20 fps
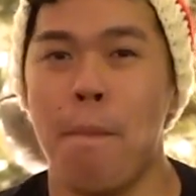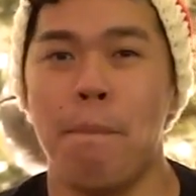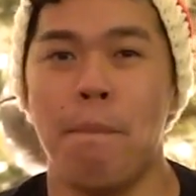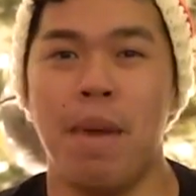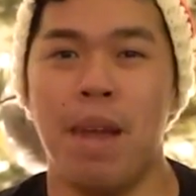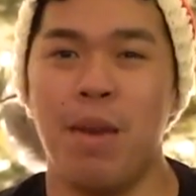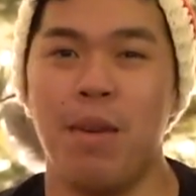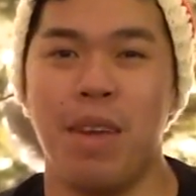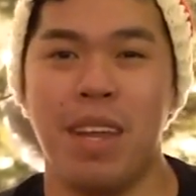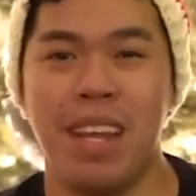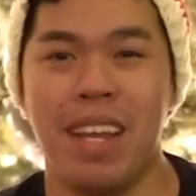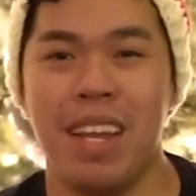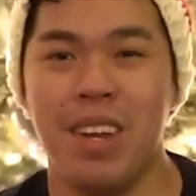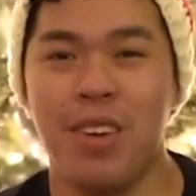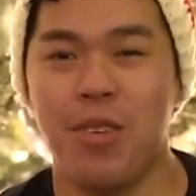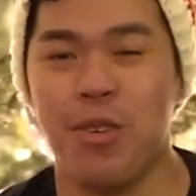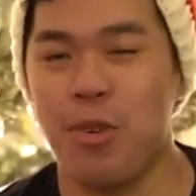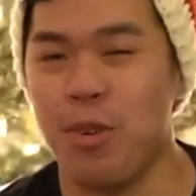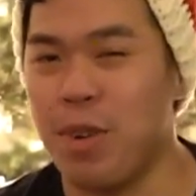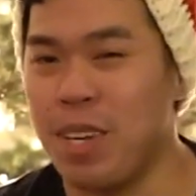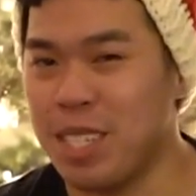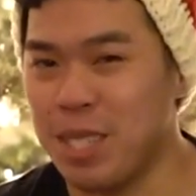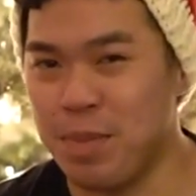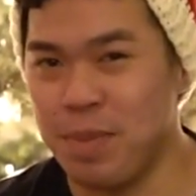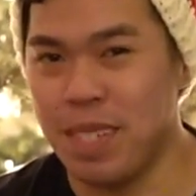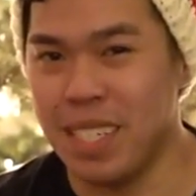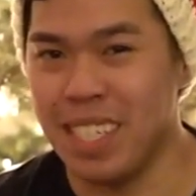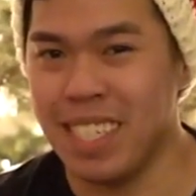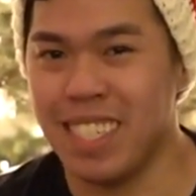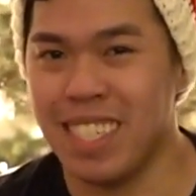Merry
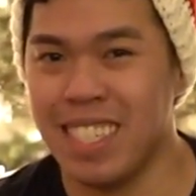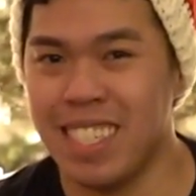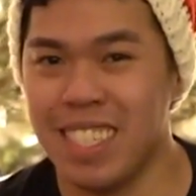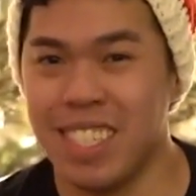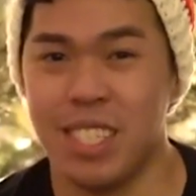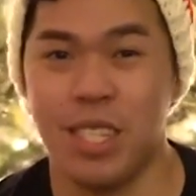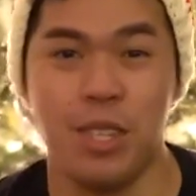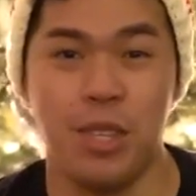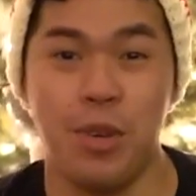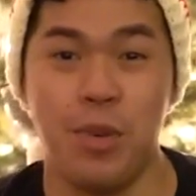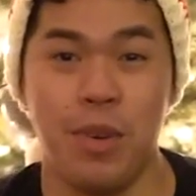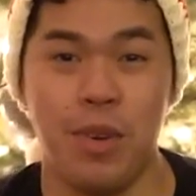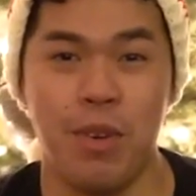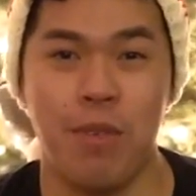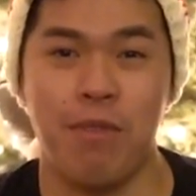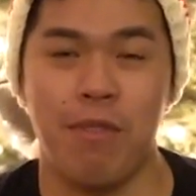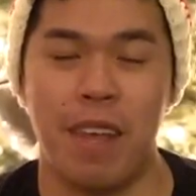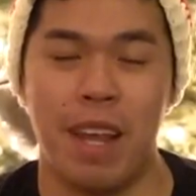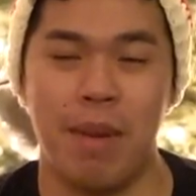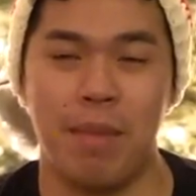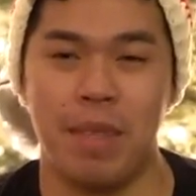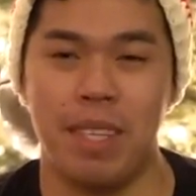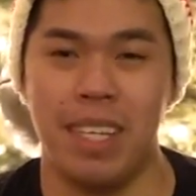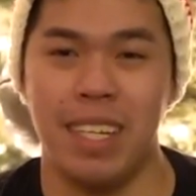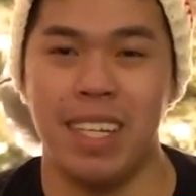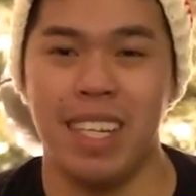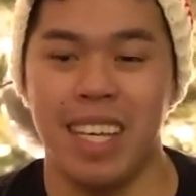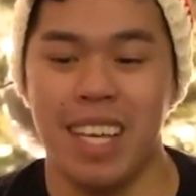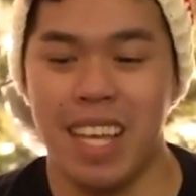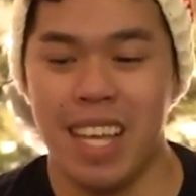Christmas to you and your
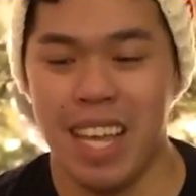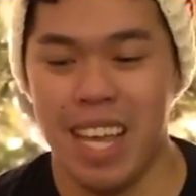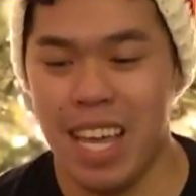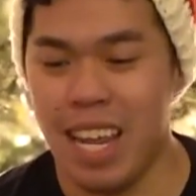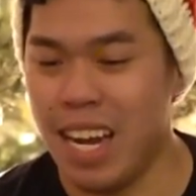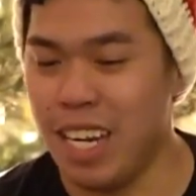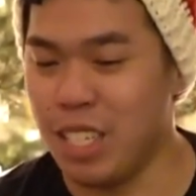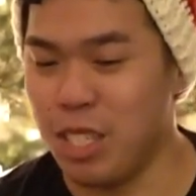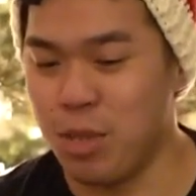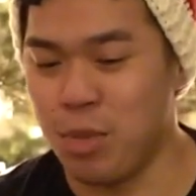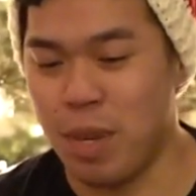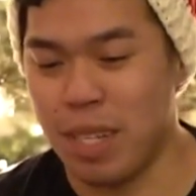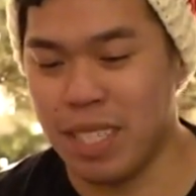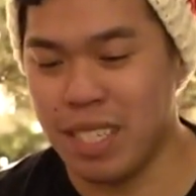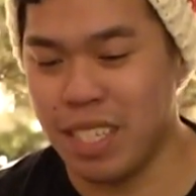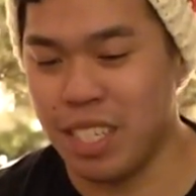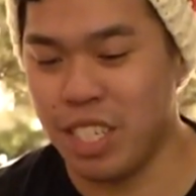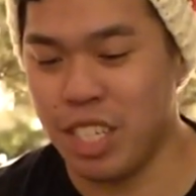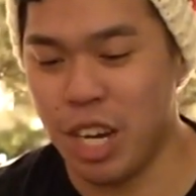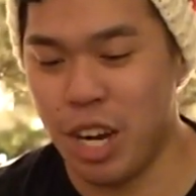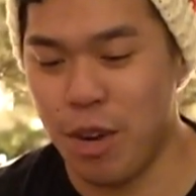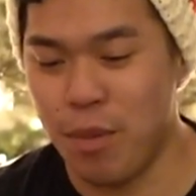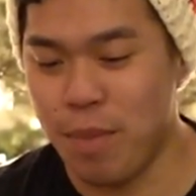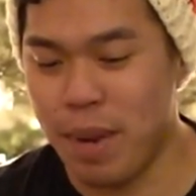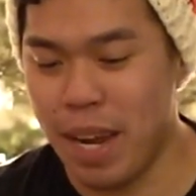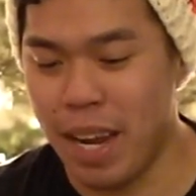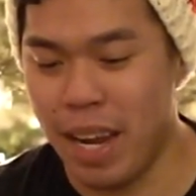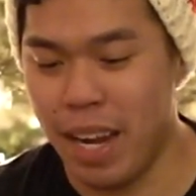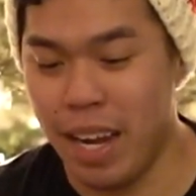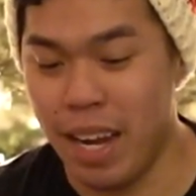family. And I just want
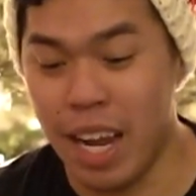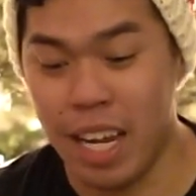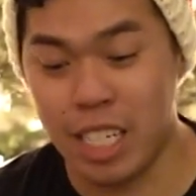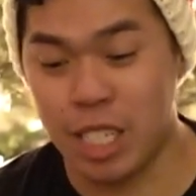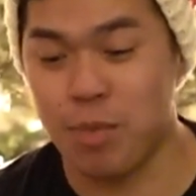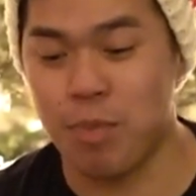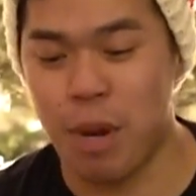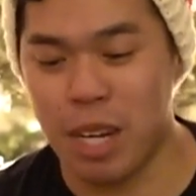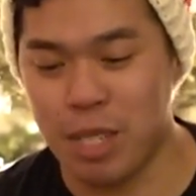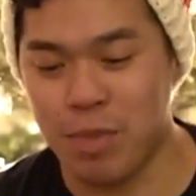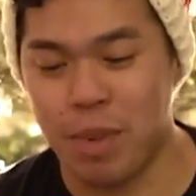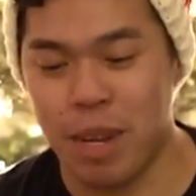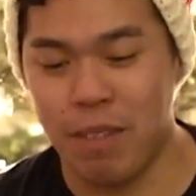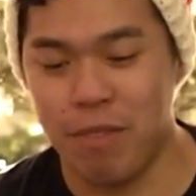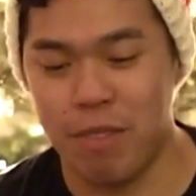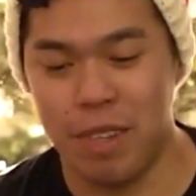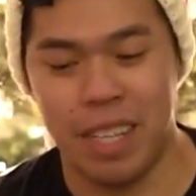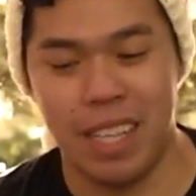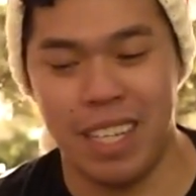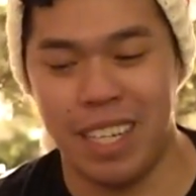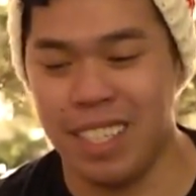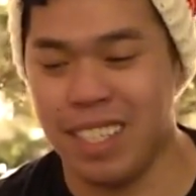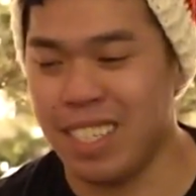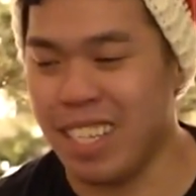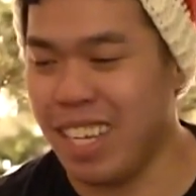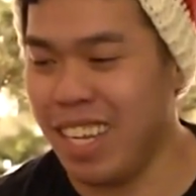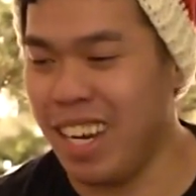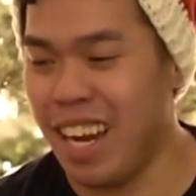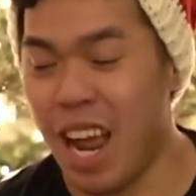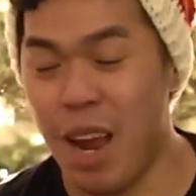to express my feelings,
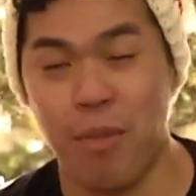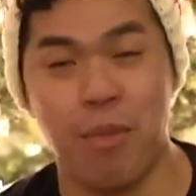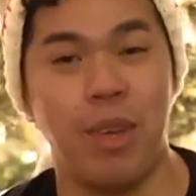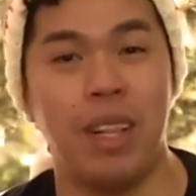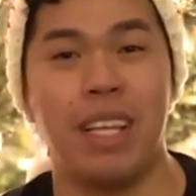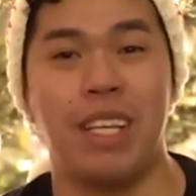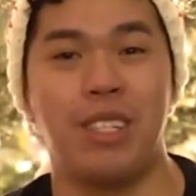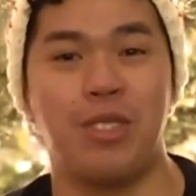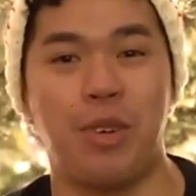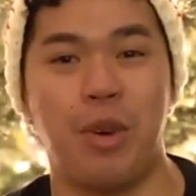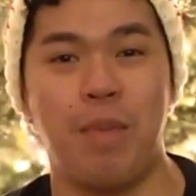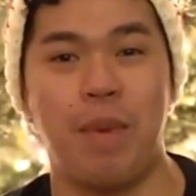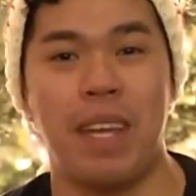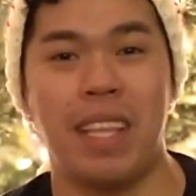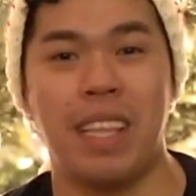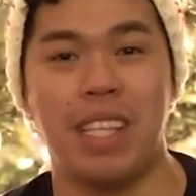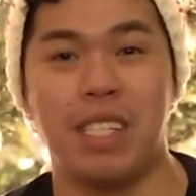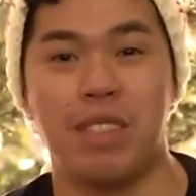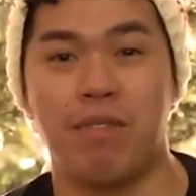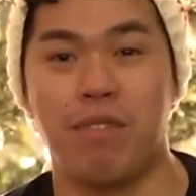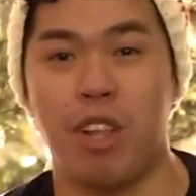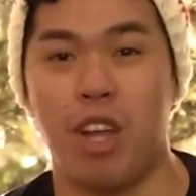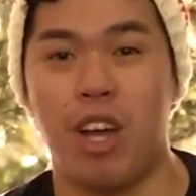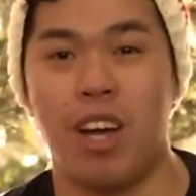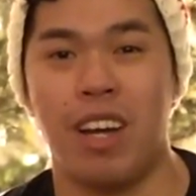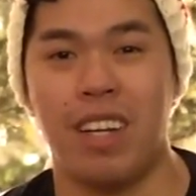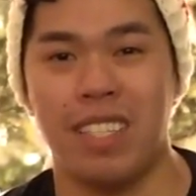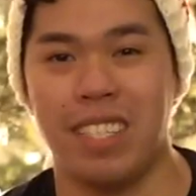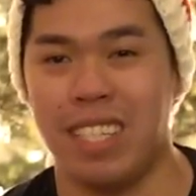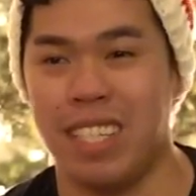and I really enjoy making these
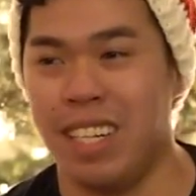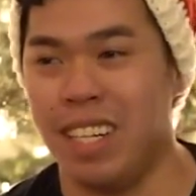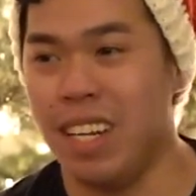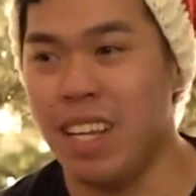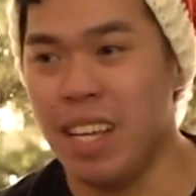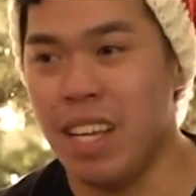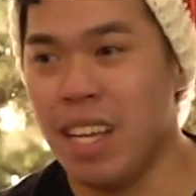vlogs, and